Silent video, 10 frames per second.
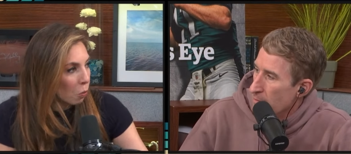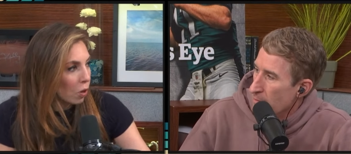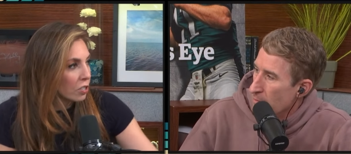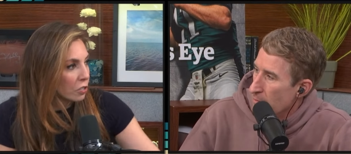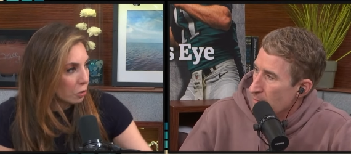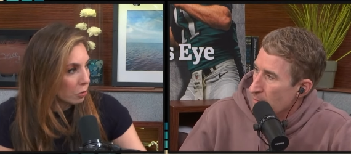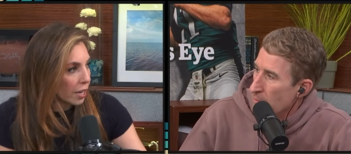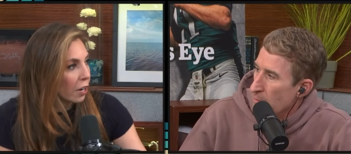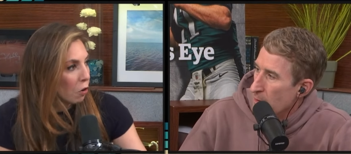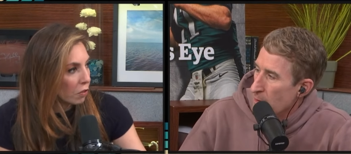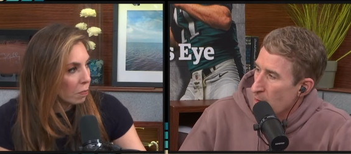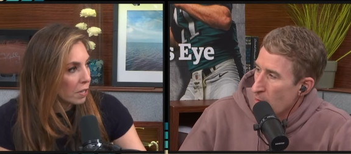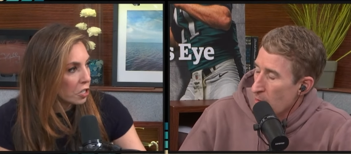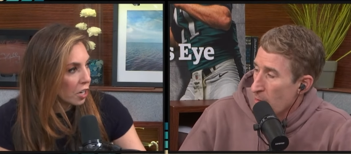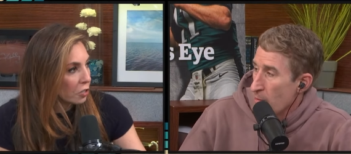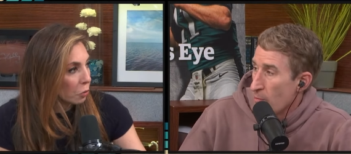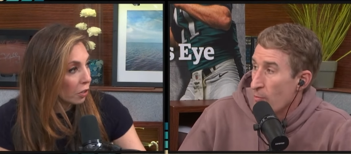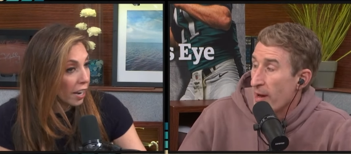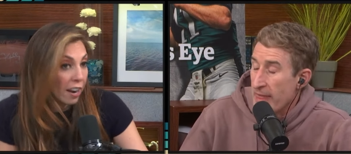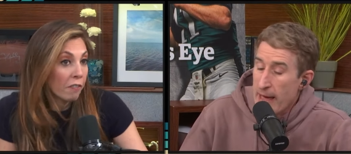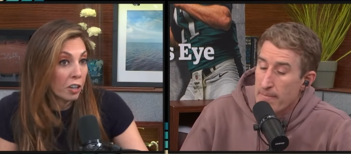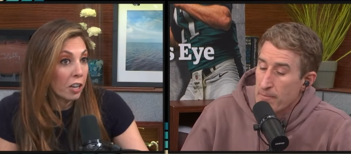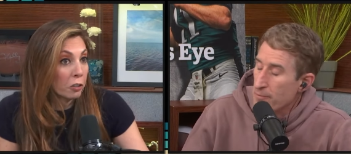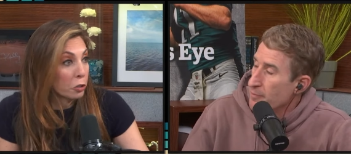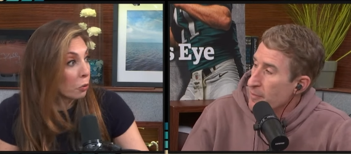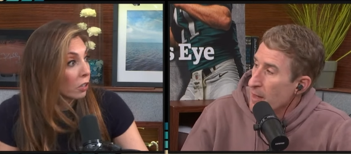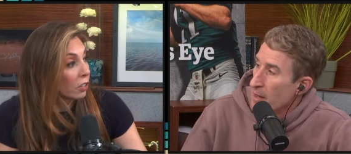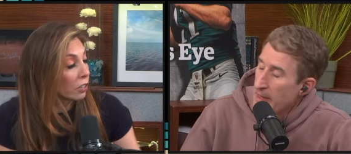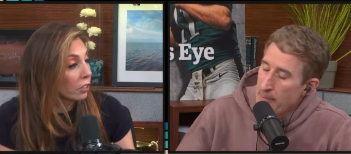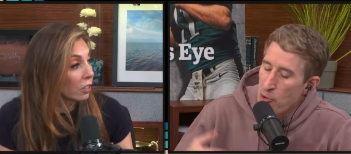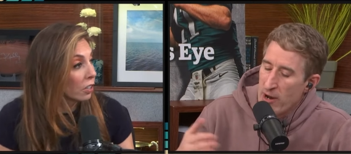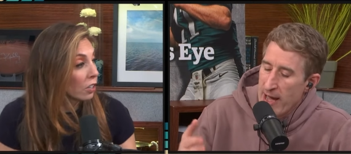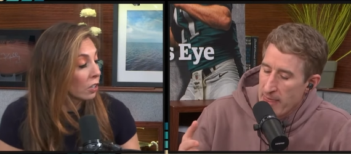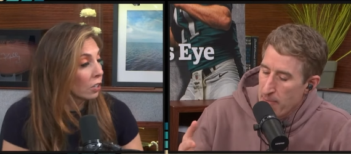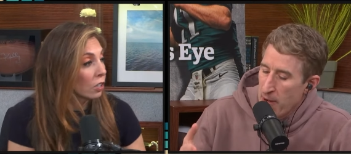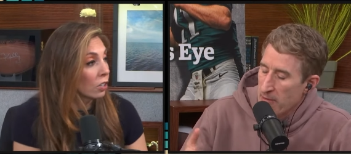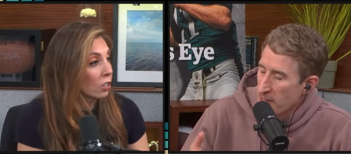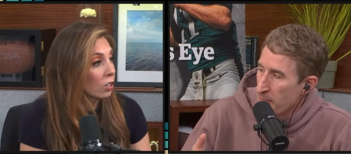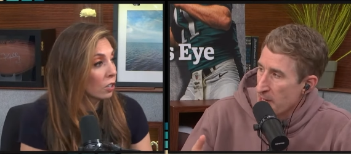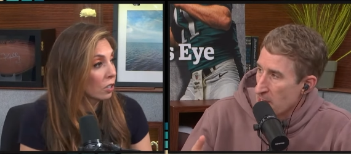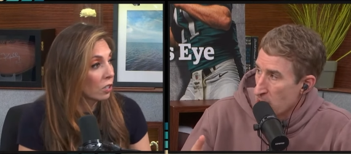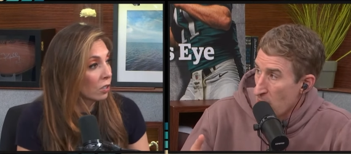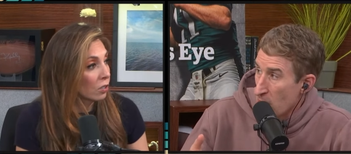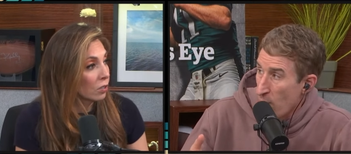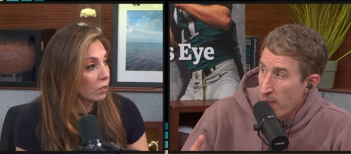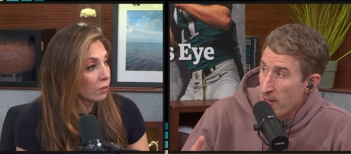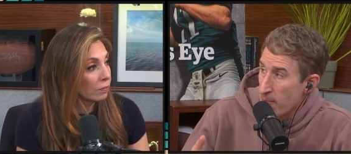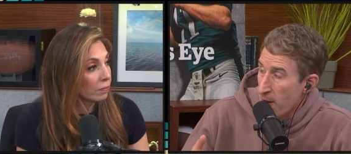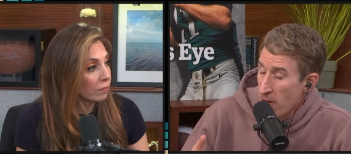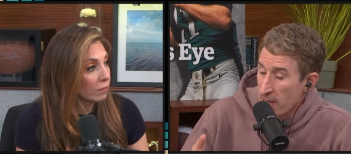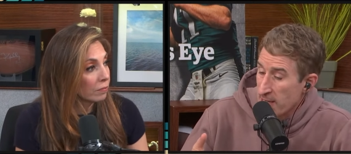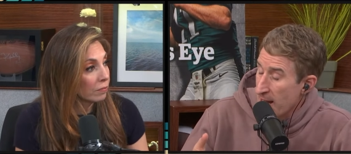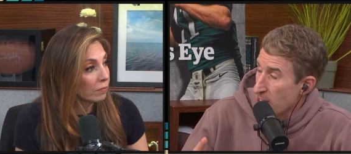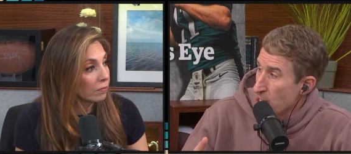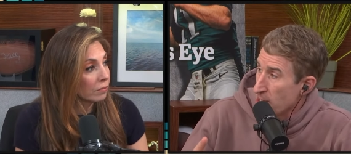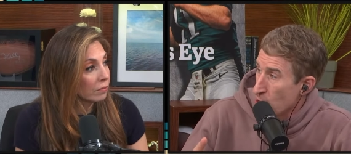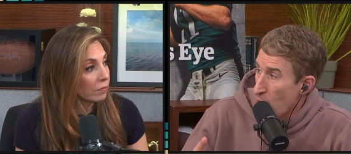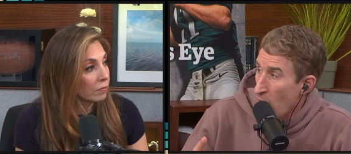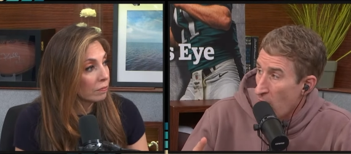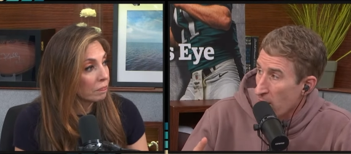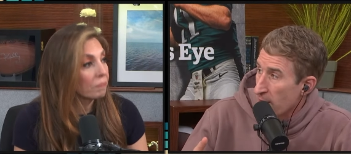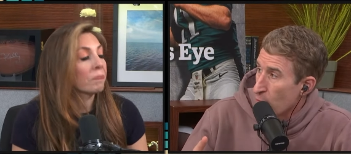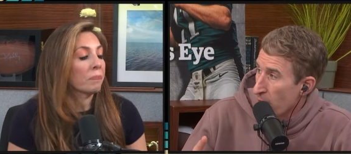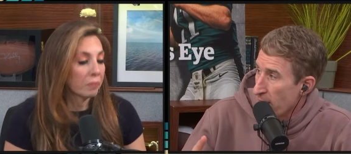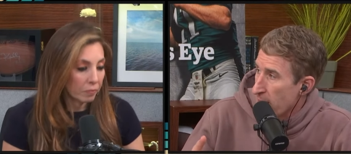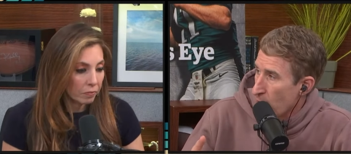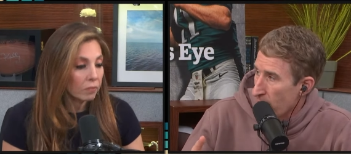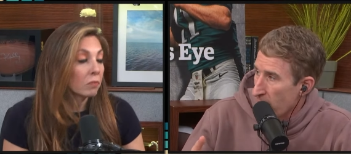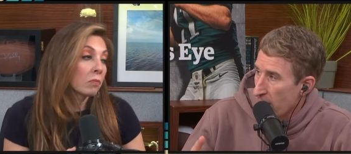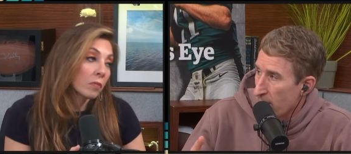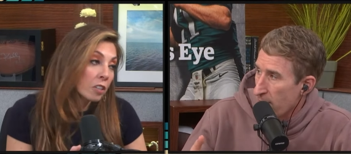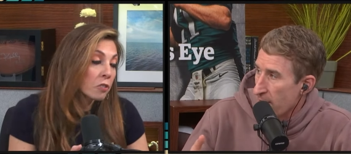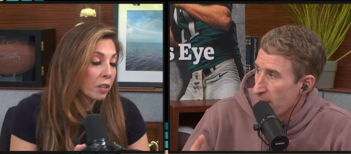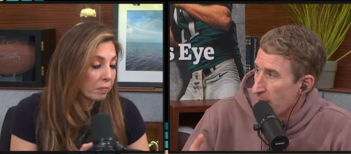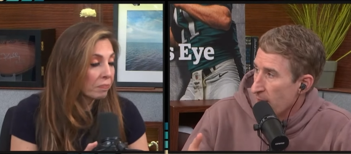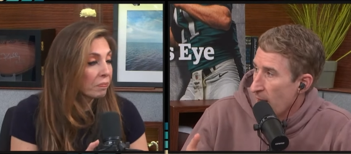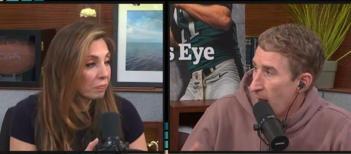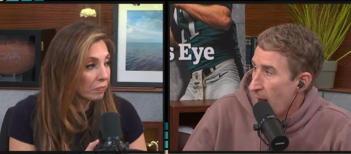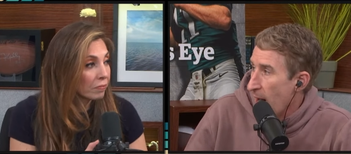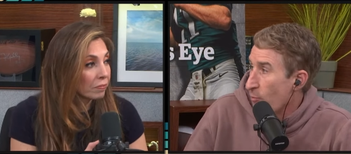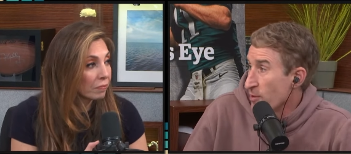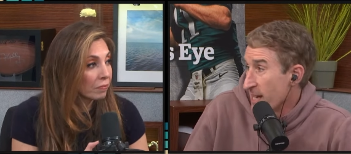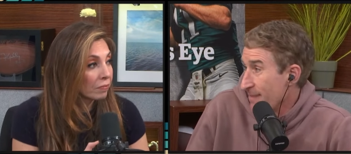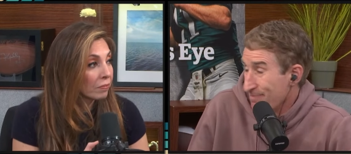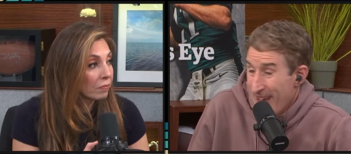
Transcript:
Speaker 1: was to take over the PGA Tour right. and they, every other tour.
Speaker 2: They point out that public opinion in Saudi Arabia and America did not change at all with a year of LIV. Interesting uh, which I,